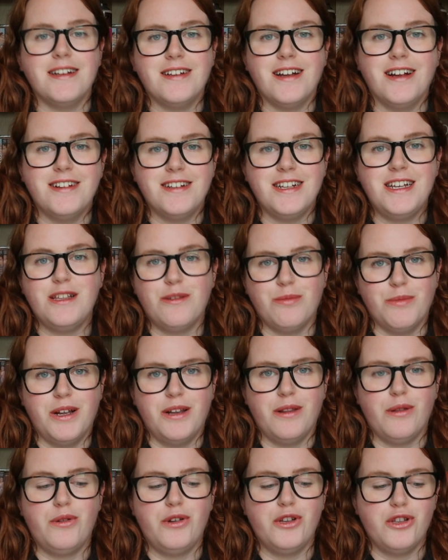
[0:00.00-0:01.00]
in turns each
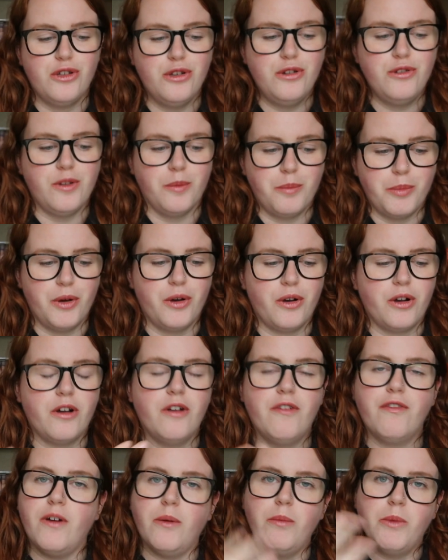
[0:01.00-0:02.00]
month to choose a book
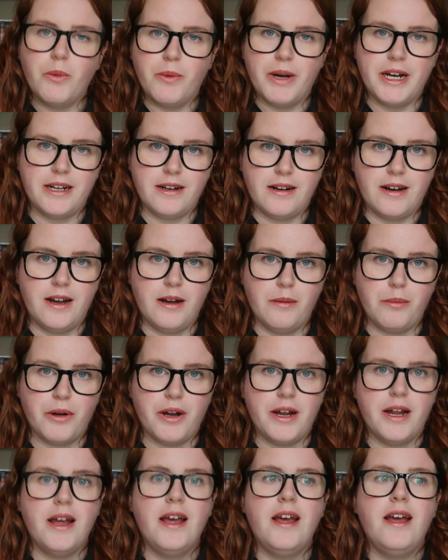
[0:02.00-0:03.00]
from the wedding
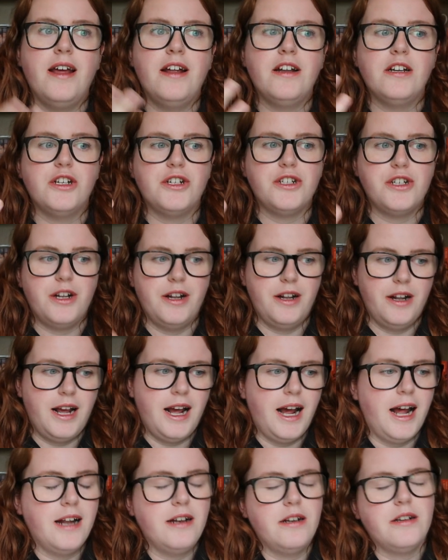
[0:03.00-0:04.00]
library,
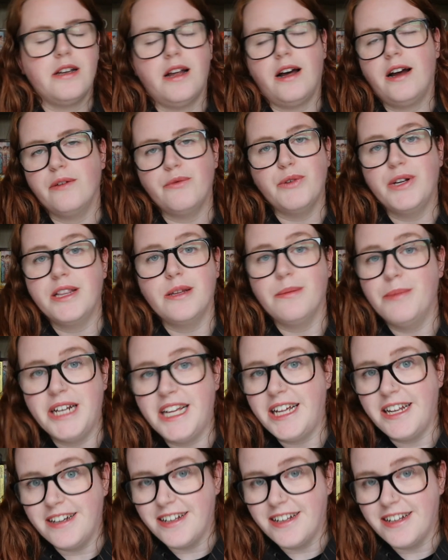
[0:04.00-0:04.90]
and I read them and he